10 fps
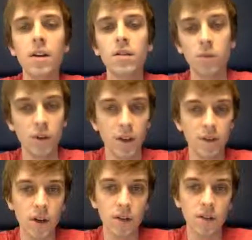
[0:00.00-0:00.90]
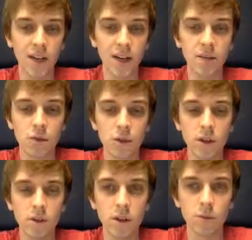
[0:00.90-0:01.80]
So we have a stack of tree
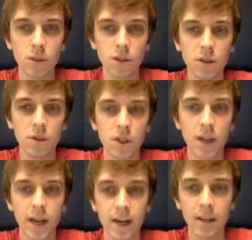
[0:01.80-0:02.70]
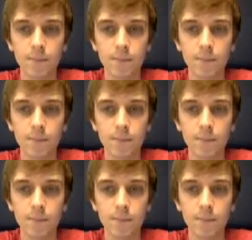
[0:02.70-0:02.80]
nodes equals new stack.